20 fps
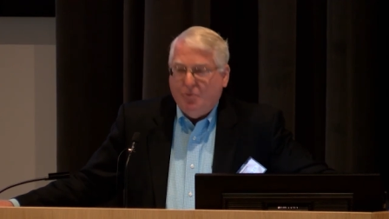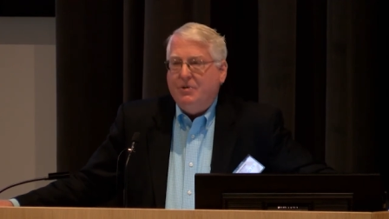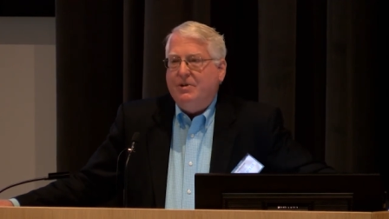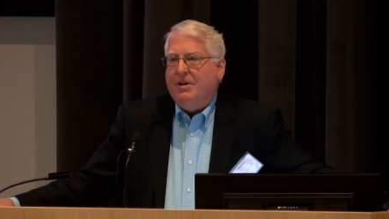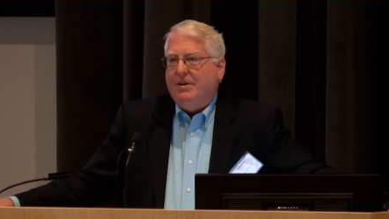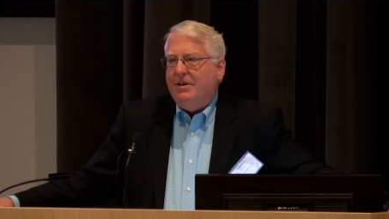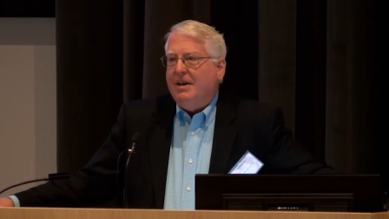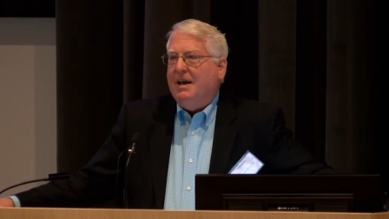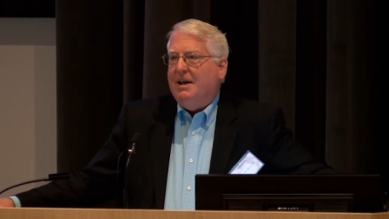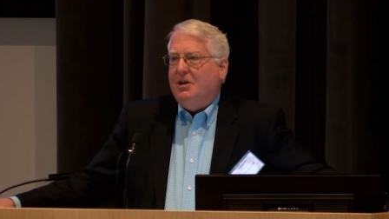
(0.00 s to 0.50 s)
want to
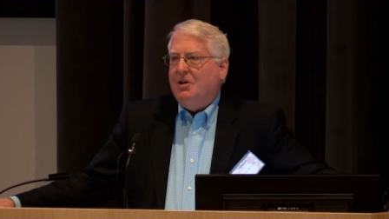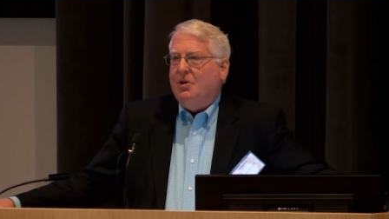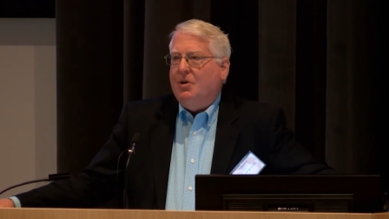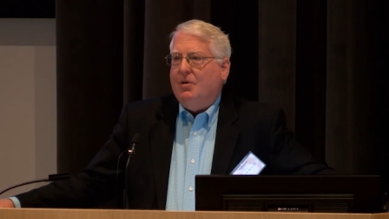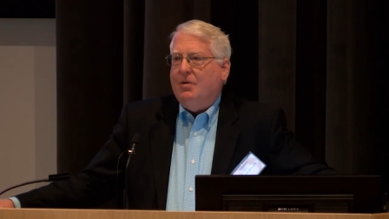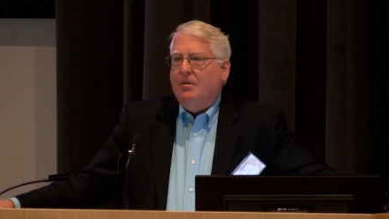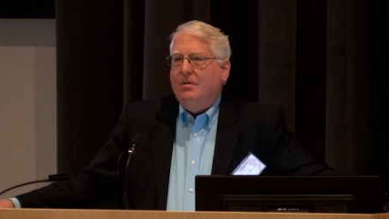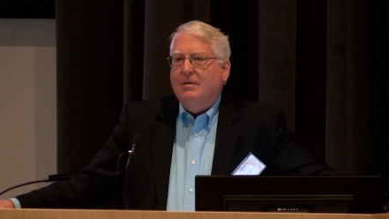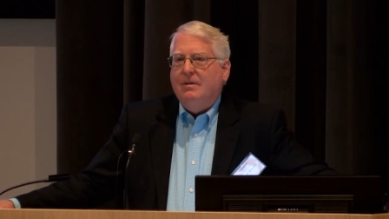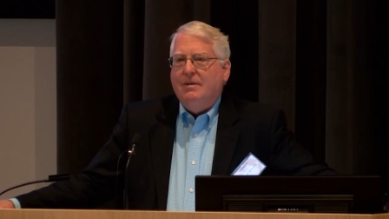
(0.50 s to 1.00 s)
thank
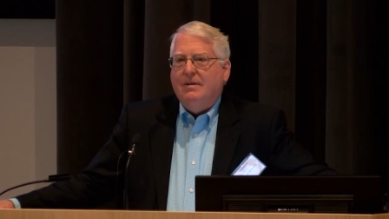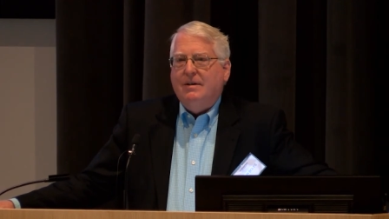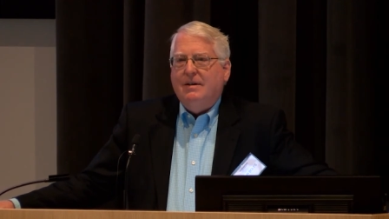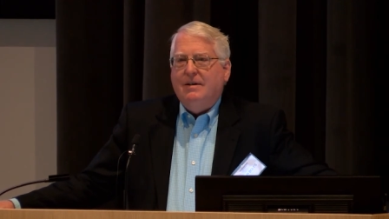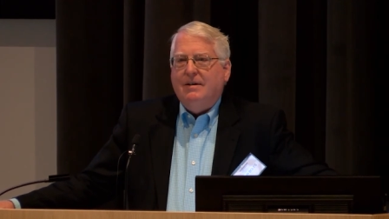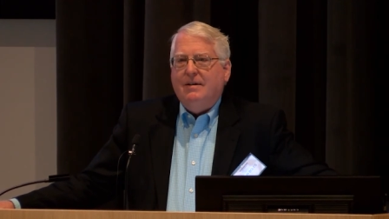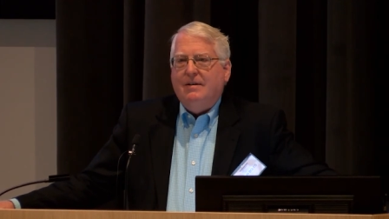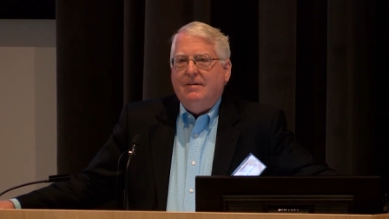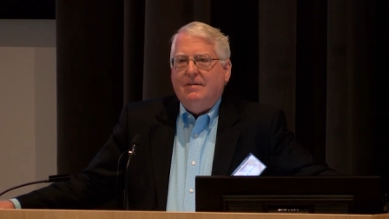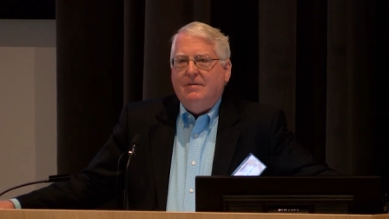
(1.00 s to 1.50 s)
you
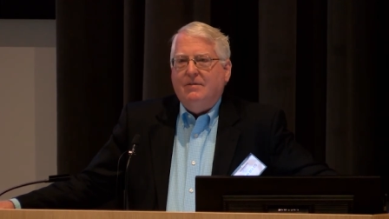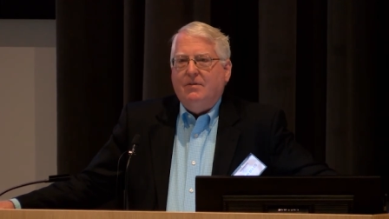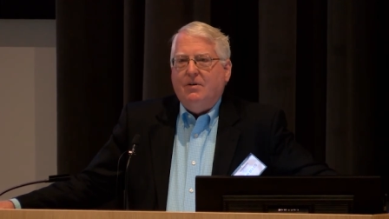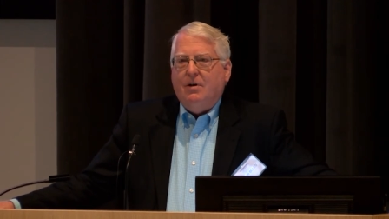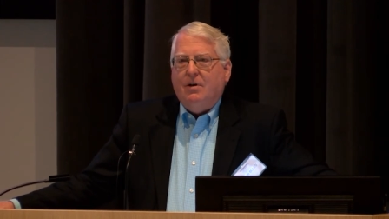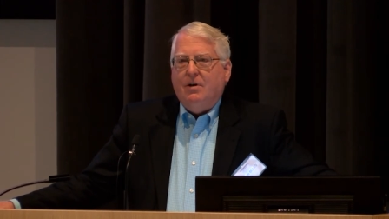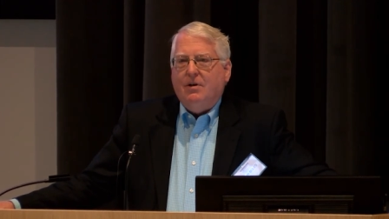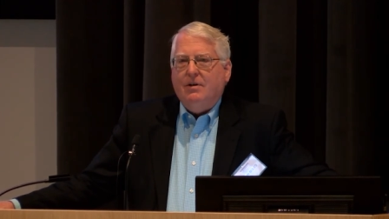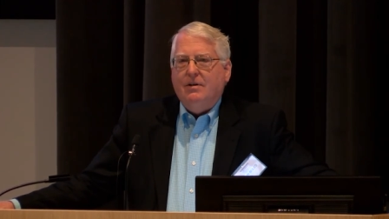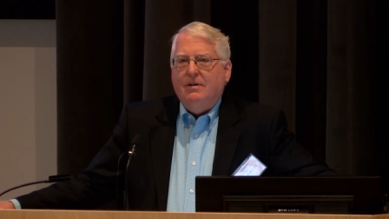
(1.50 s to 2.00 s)

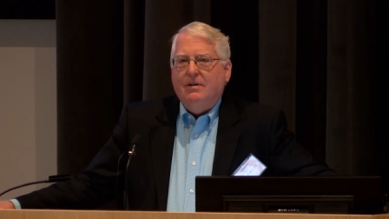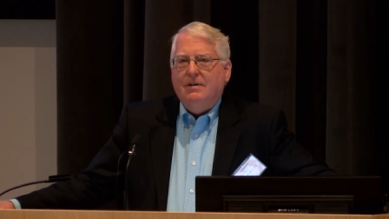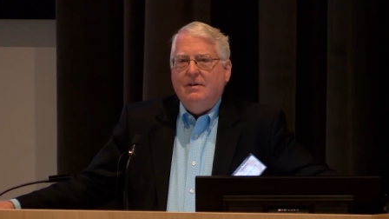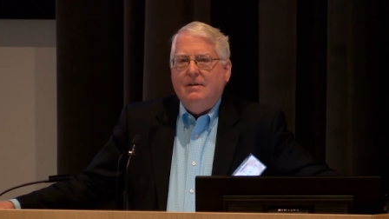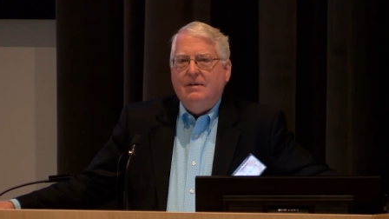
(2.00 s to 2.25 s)
for